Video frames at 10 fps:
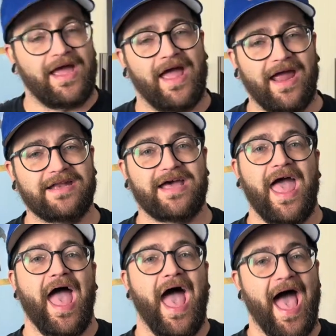and
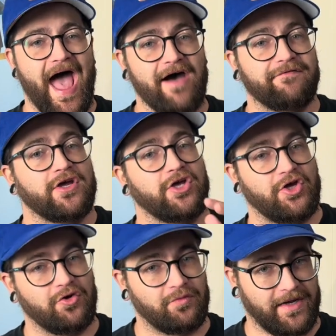half
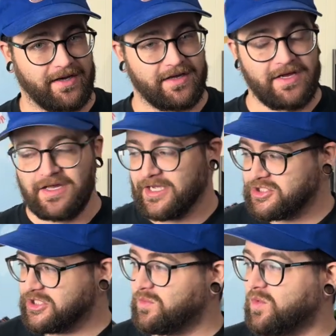human, and
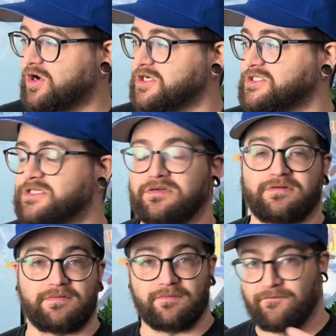she works
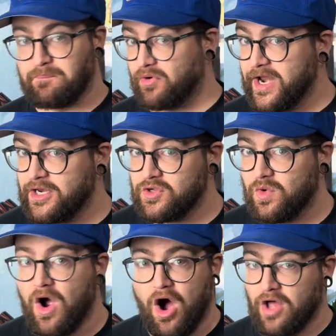brand
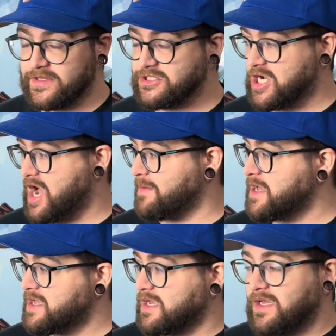new on the job
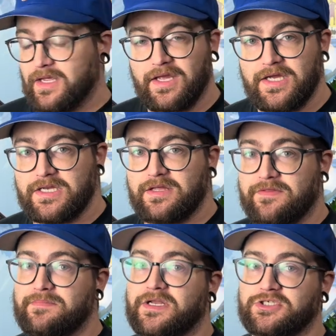in
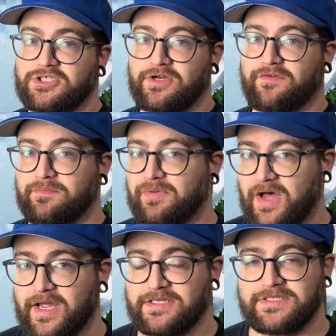the Ministry of
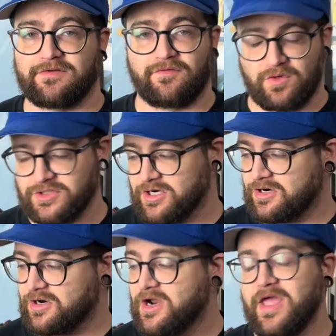Compliance. And of course,
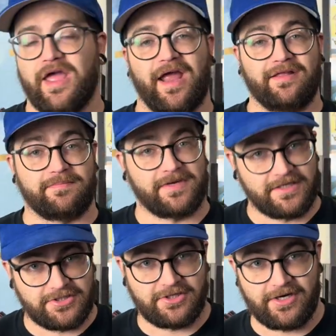her and the
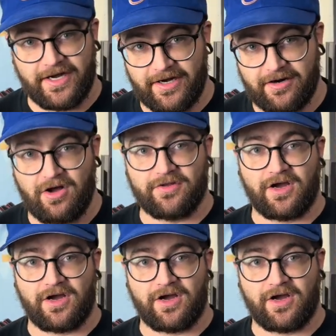minister here on the